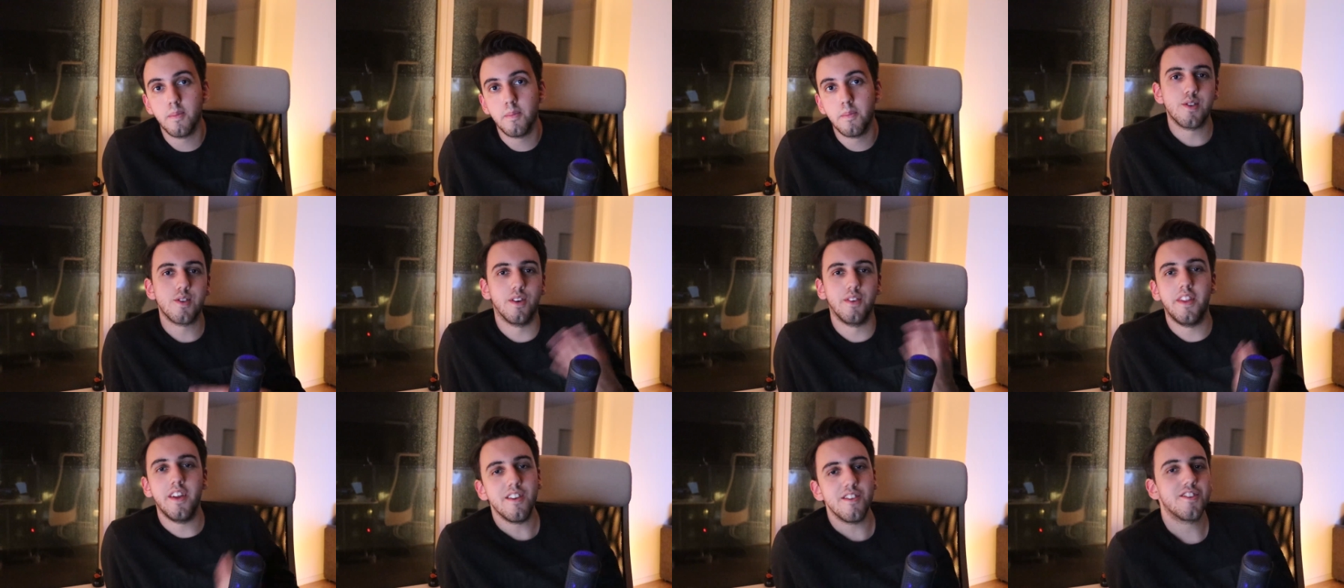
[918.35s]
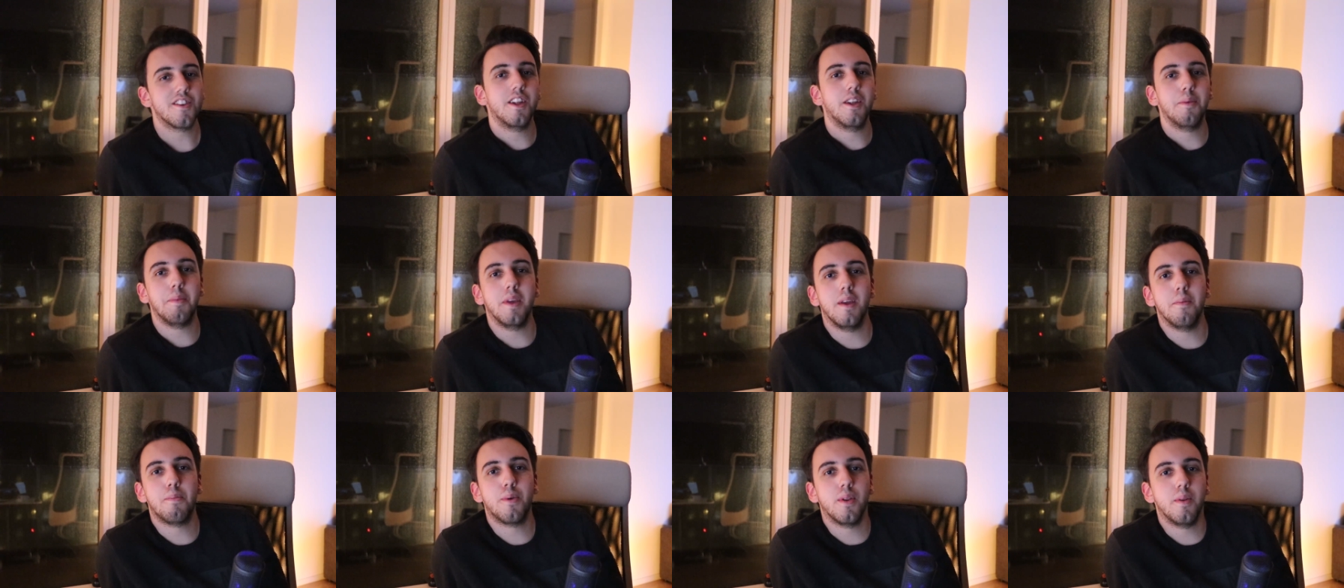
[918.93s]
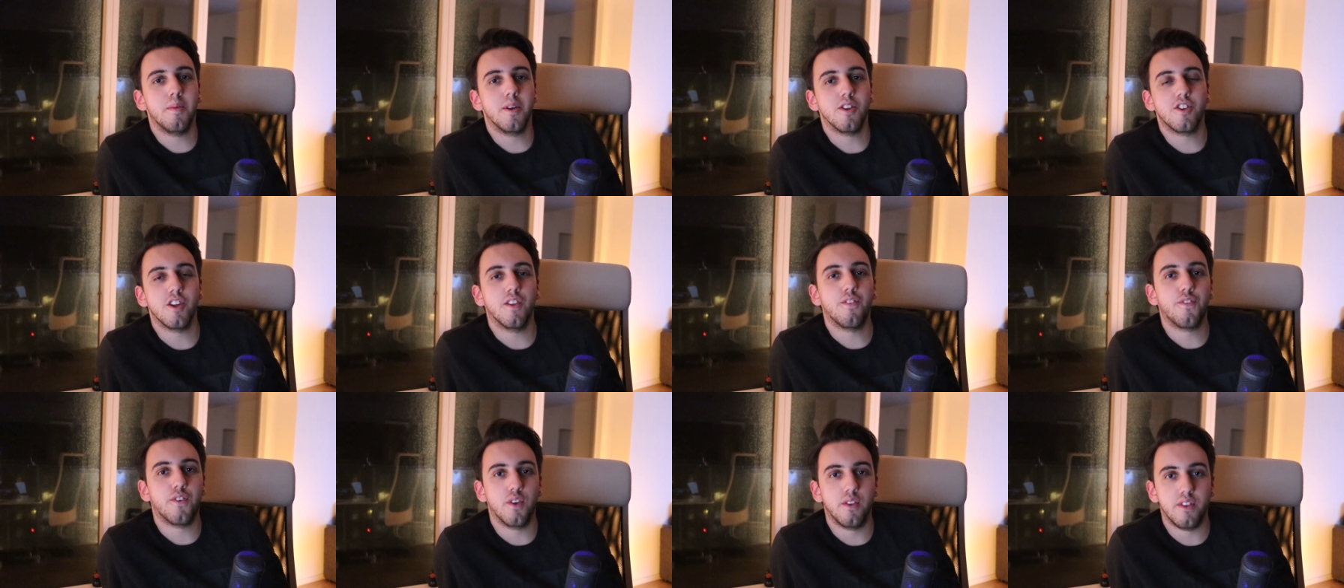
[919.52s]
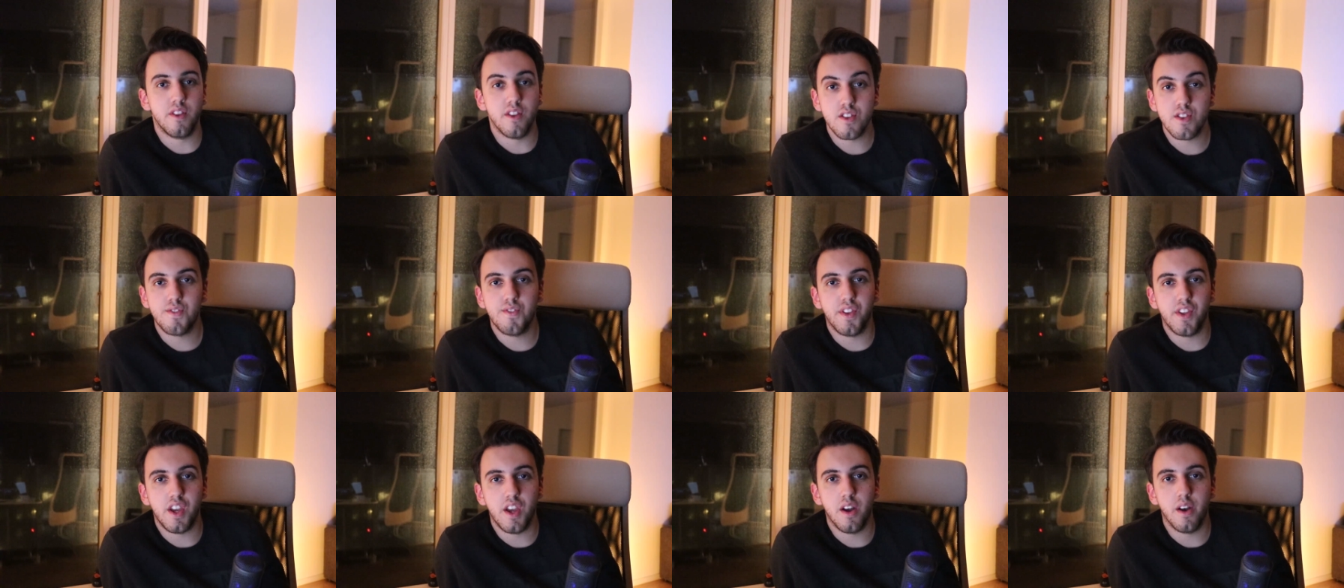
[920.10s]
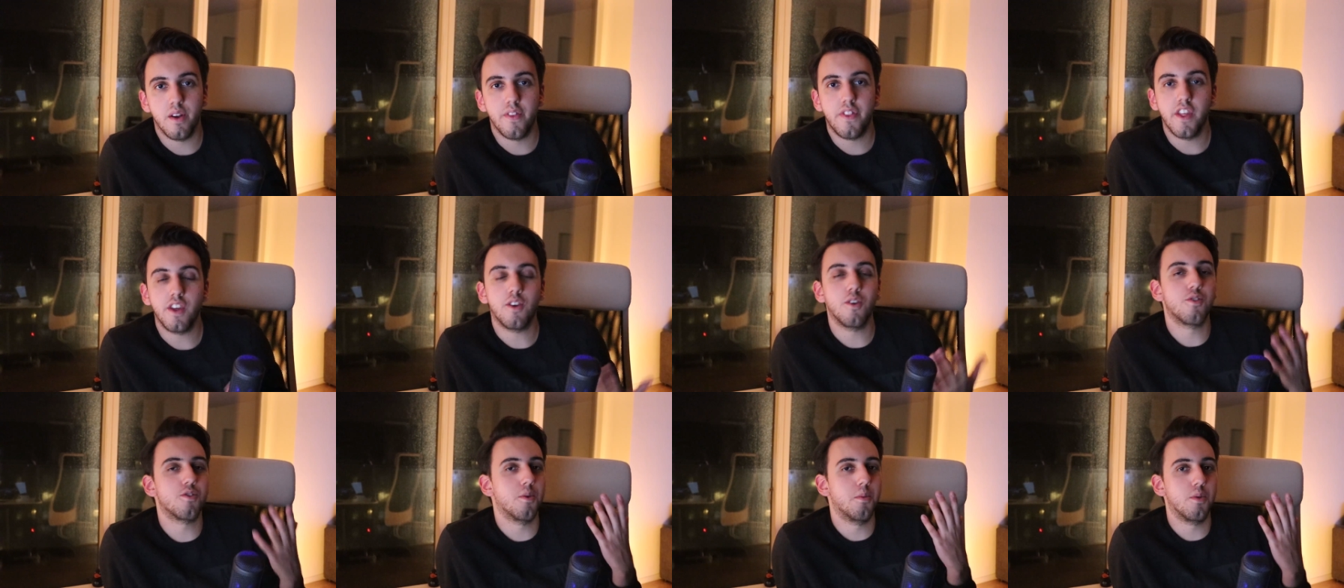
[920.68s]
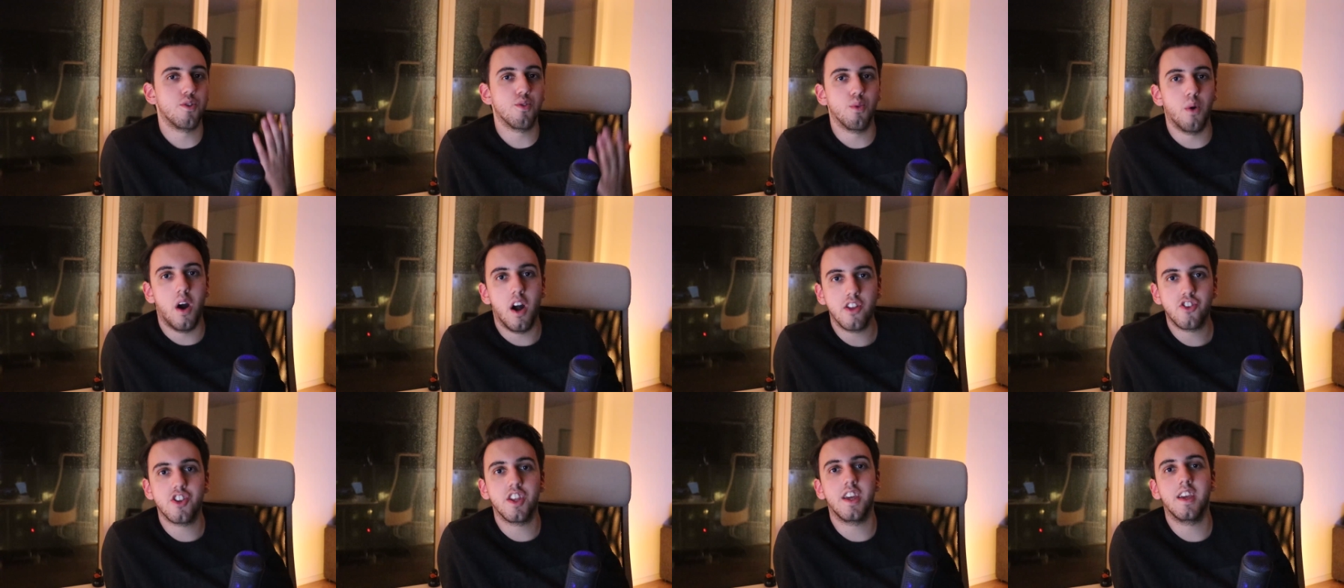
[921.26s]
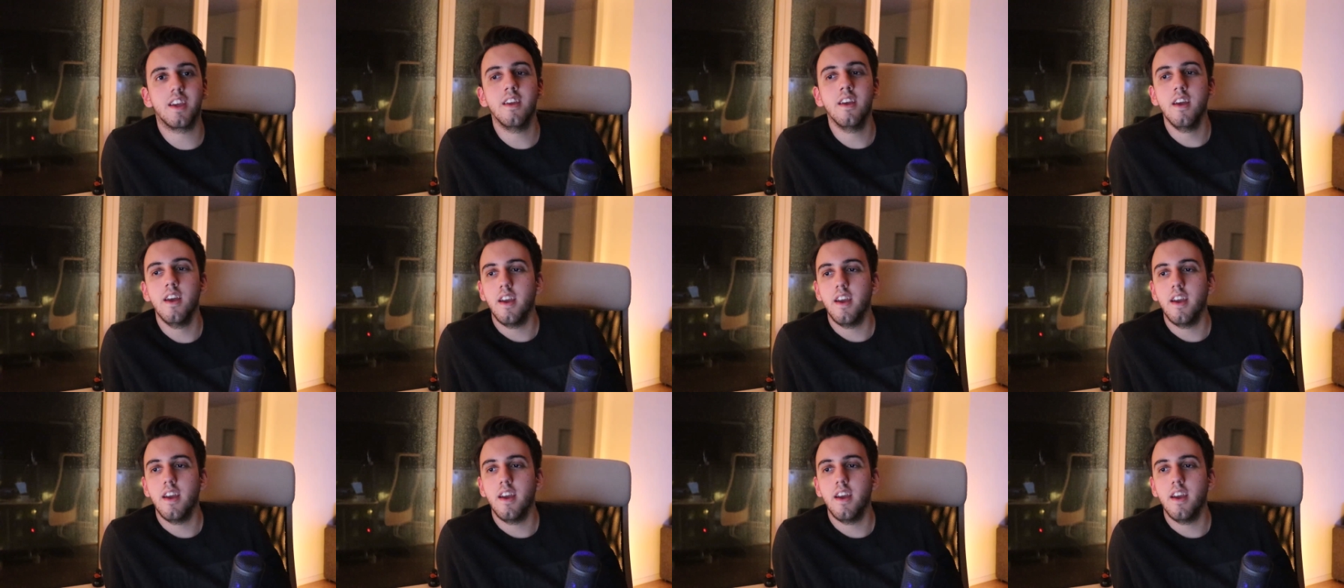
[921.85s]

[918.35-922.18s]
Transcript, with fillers: So that is going to be pretty much it for this video. Thank you so much for watching.